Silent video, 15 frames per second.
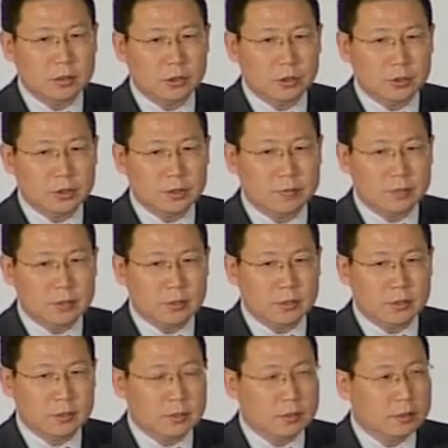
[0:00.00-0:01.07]
trade
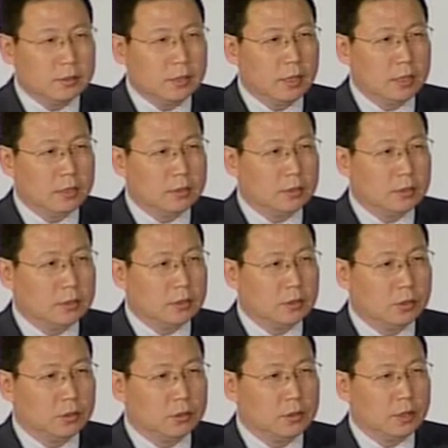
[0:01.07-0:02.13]
deficit, and in
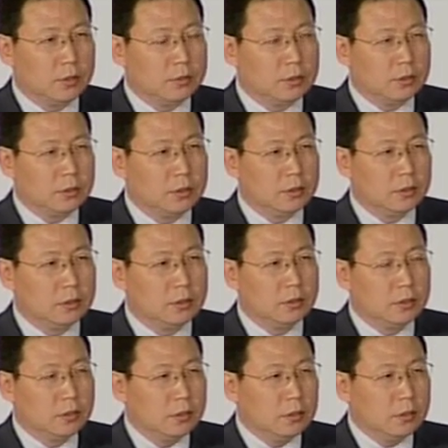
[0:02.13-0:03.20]
the
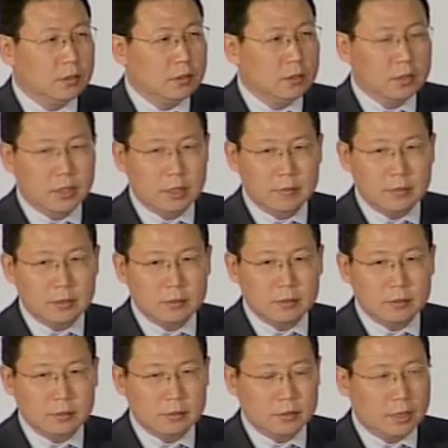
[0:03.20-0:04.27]
2011,
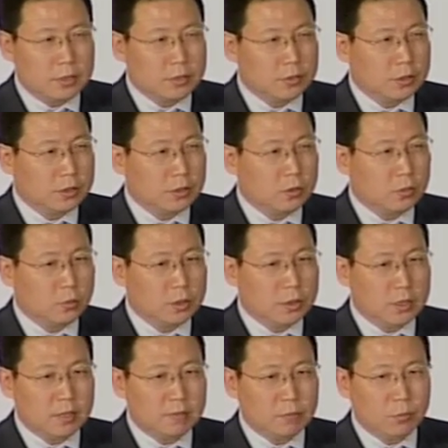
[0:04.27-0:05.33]
so last year, we
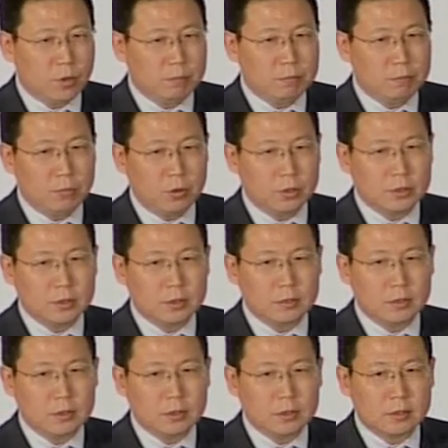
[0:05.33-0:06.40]
have
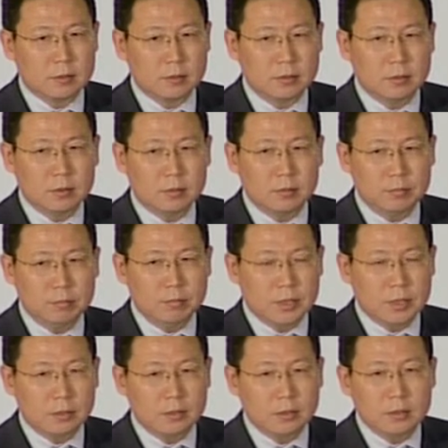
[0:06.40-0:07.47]
1.6
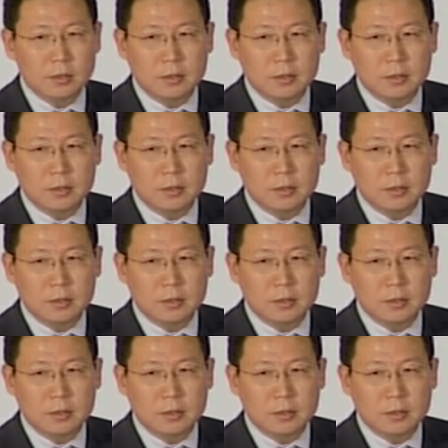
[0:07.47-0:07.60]
billion,